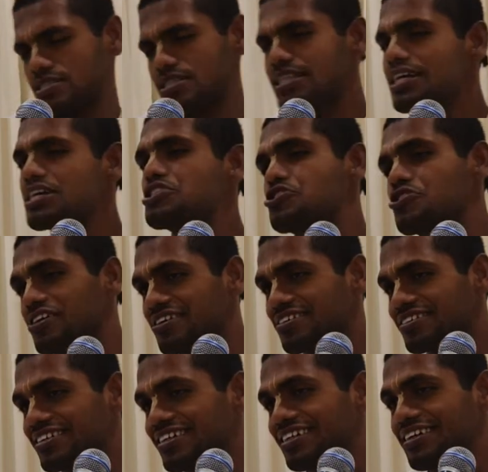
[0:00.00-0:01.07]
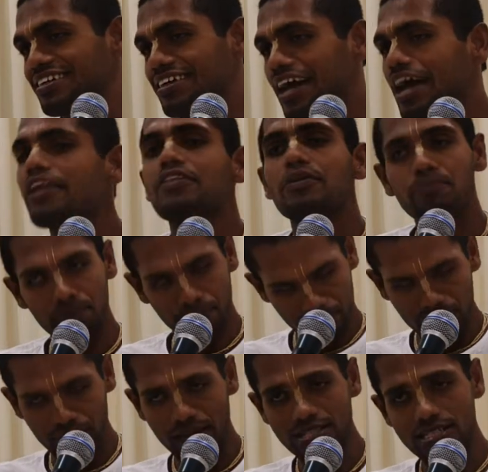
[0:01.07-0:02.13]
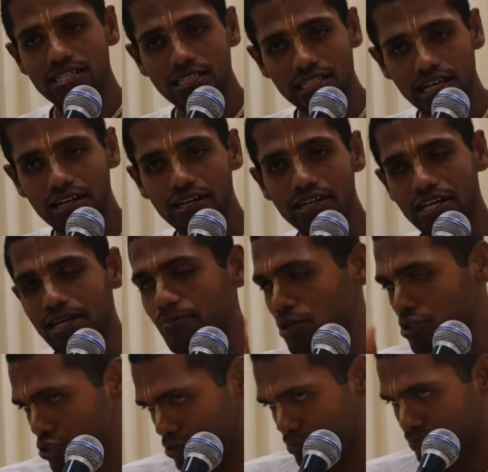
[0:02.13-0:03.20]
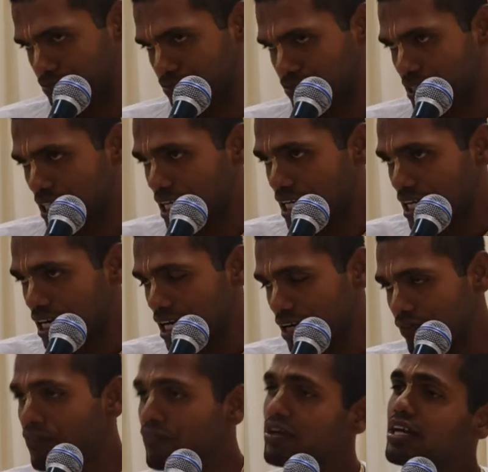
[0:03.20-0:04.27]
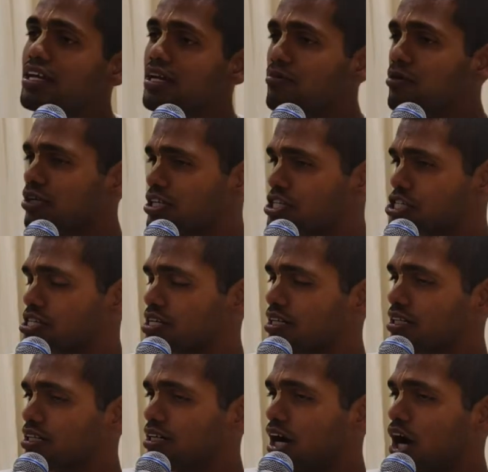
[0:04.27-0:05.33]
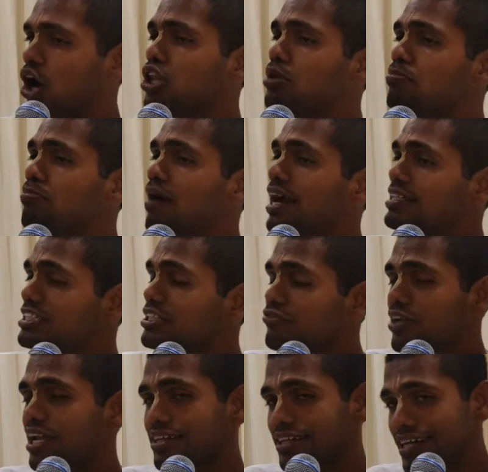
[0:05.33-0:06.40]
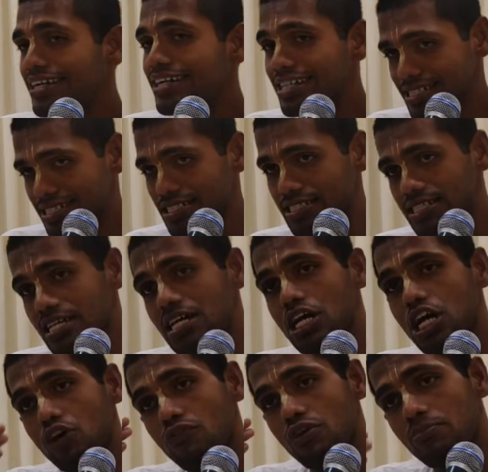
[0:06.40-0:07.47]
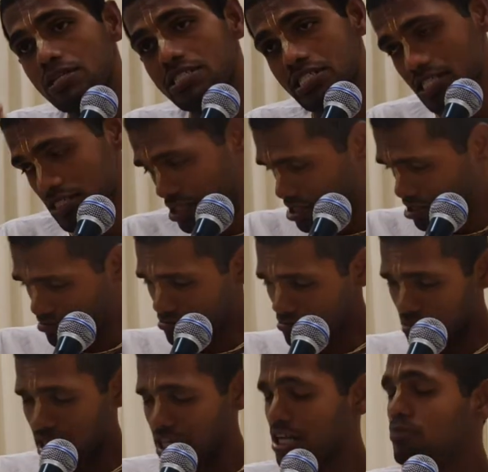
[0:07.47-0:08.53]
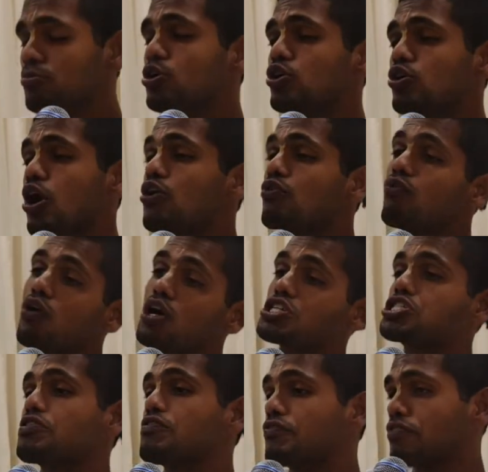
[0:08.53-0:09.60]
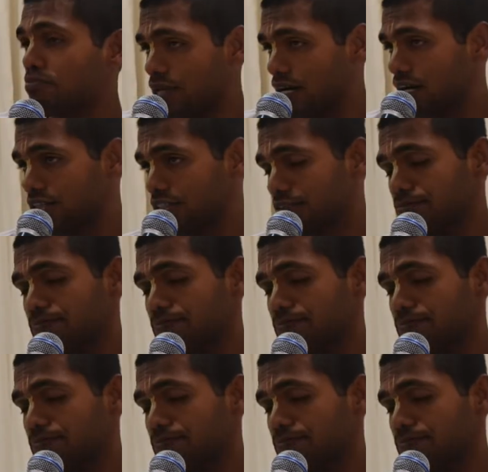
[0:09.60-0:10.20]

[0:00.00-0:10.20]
in the history and in the present, current time also. When we hear about Krishna, all the bad, sinful tendencies will be just removed or washed away from the heart.